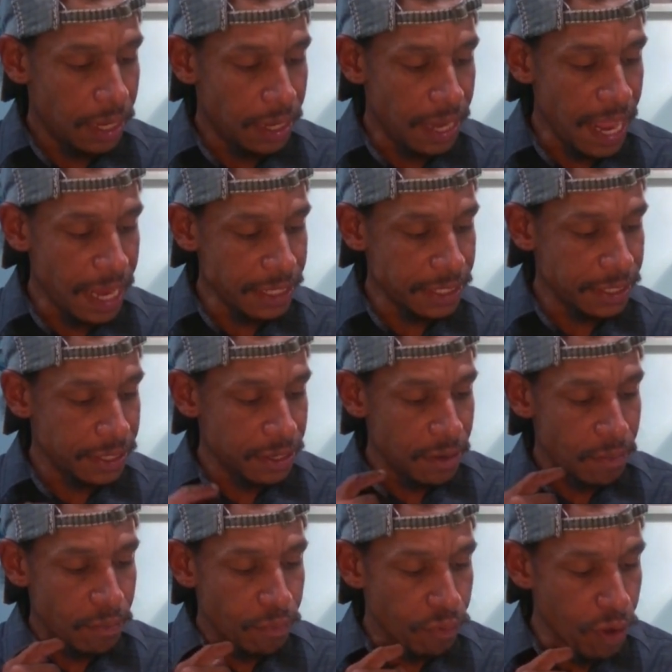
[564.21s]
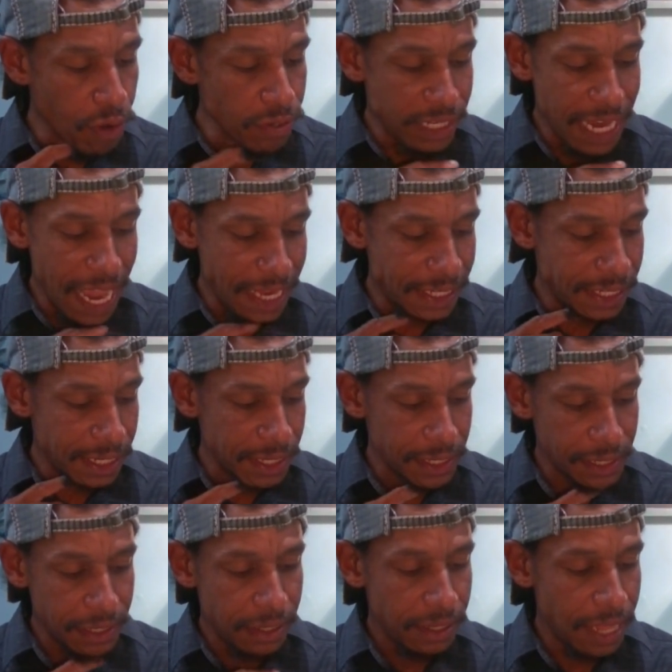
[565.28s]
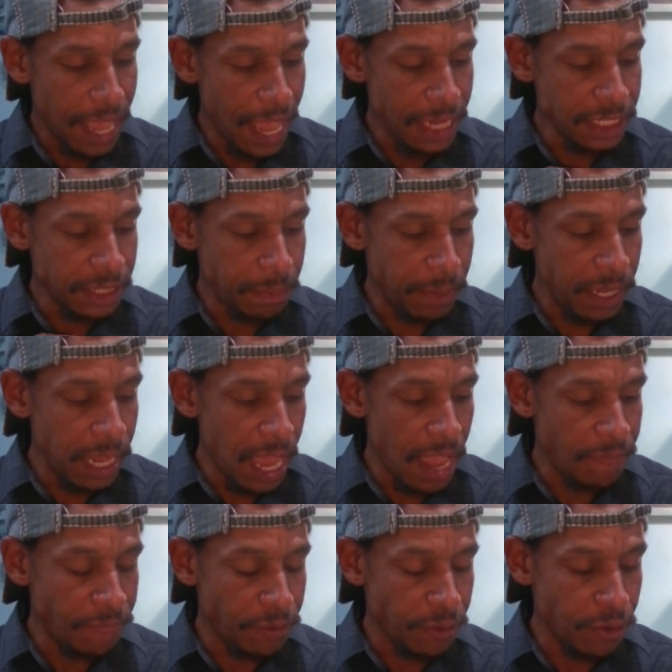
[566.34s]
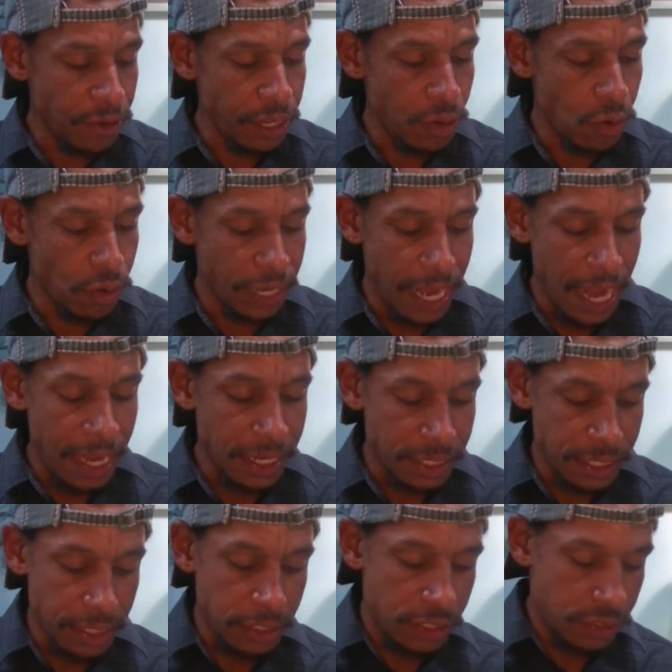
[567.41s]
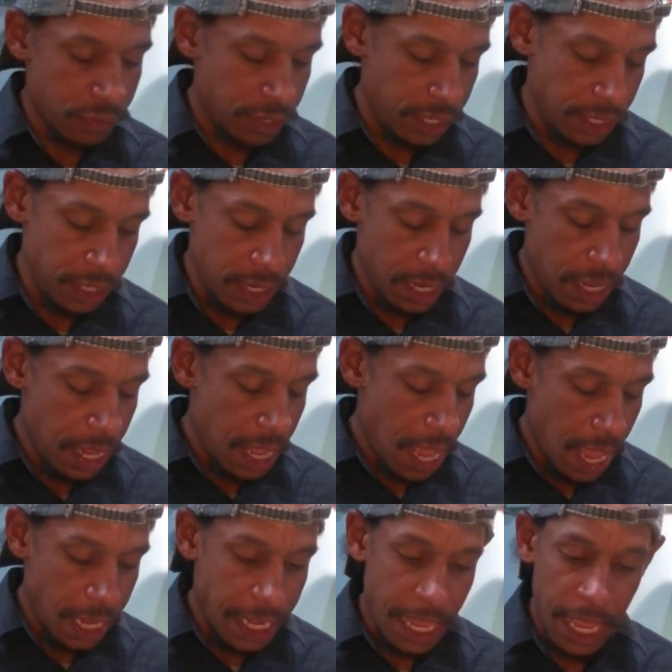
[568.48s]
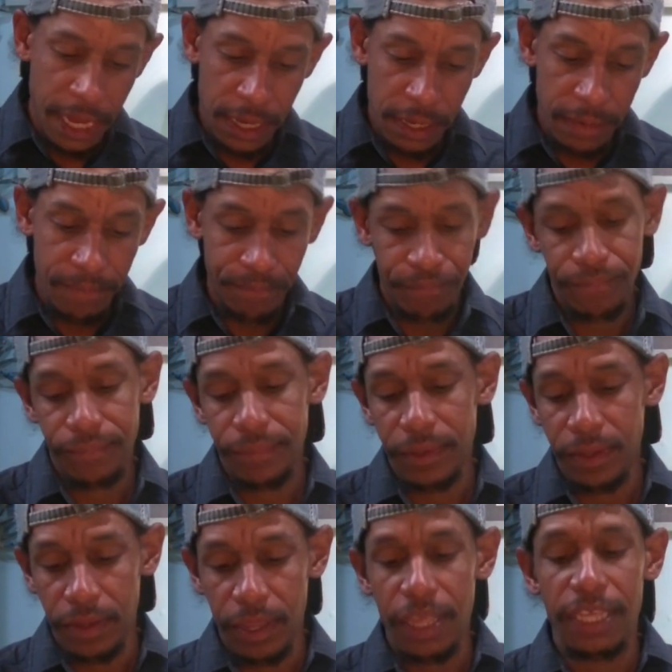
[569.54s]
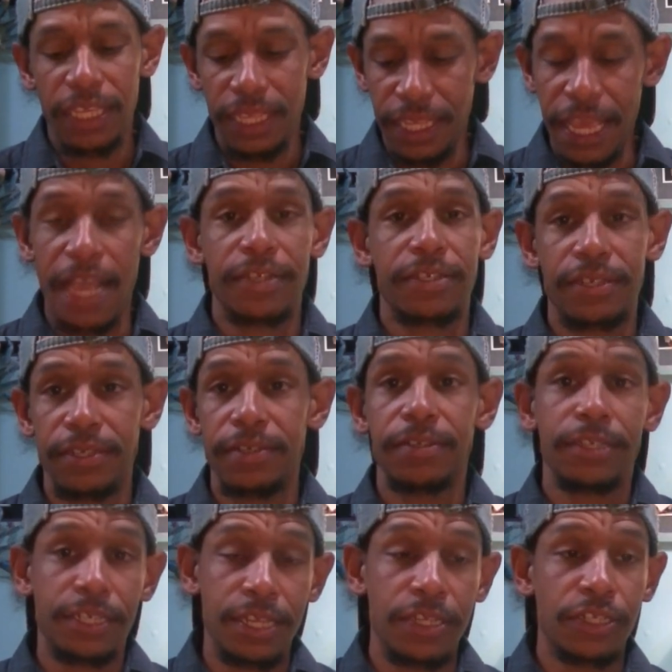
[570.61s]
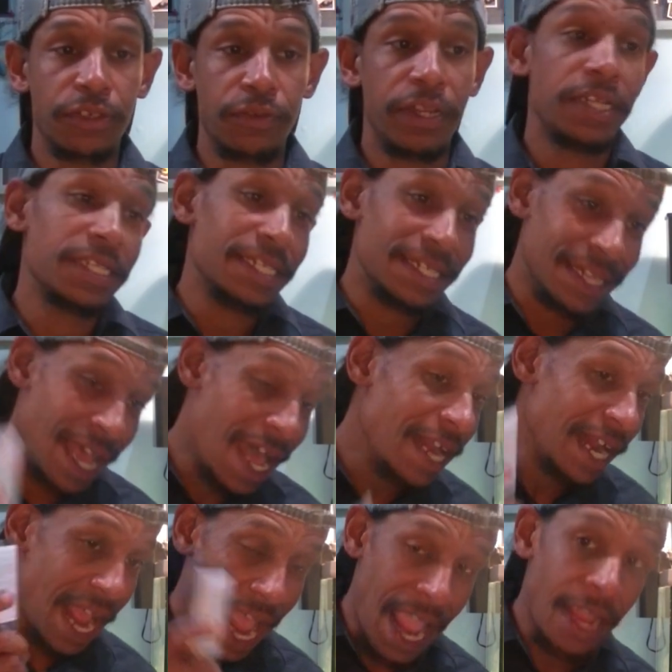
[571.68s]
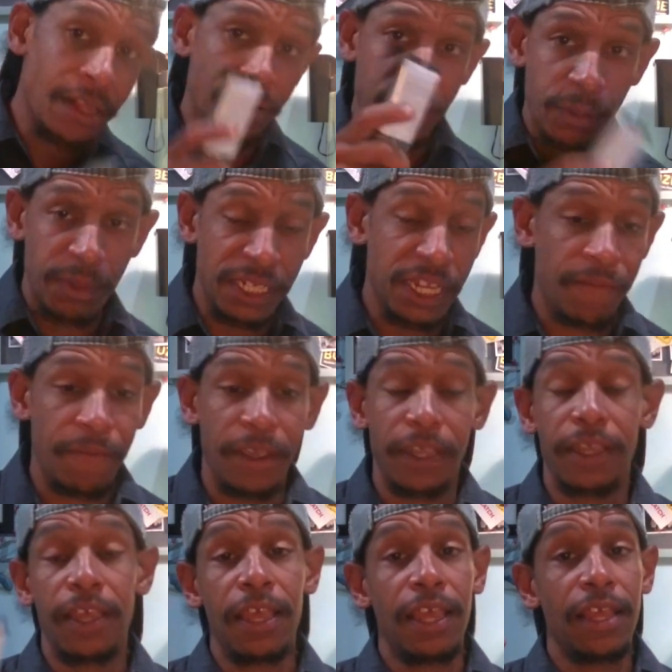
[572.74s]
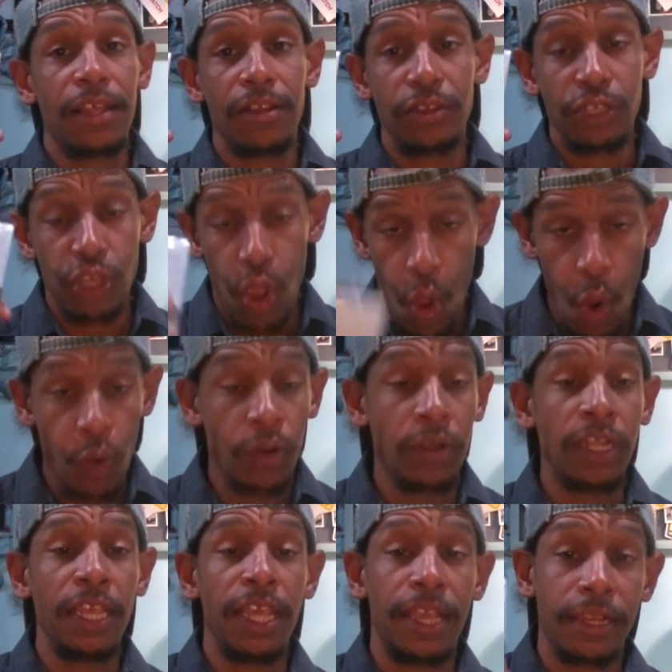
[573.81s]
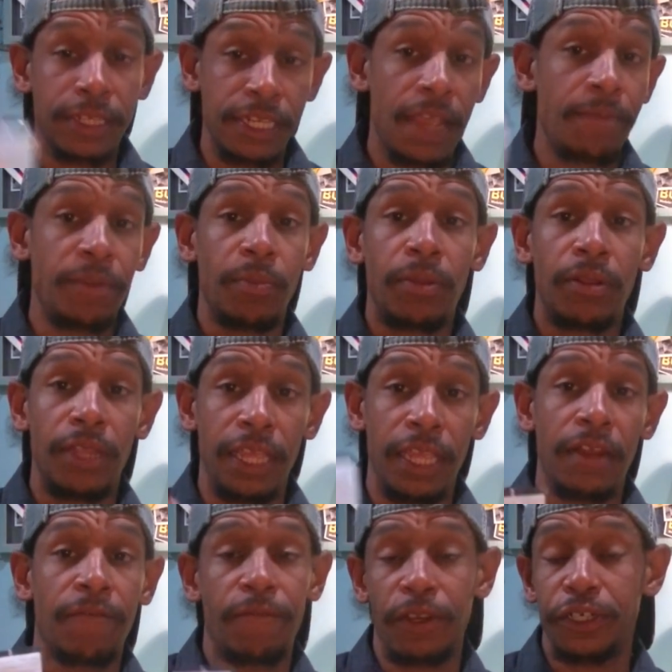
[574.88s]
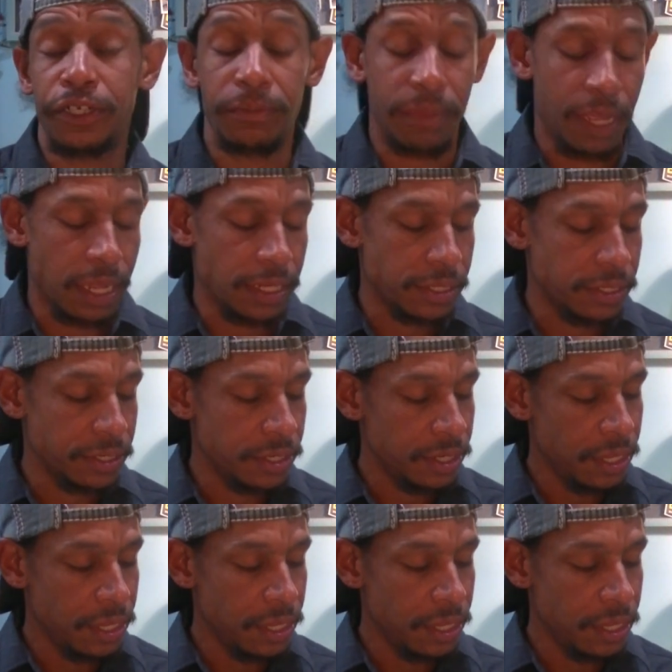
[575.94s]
Next, Protect SPF 30 organic sunscreen. Again, yes, sunscreen is not angler specific. Totally acceptable in a fishing box.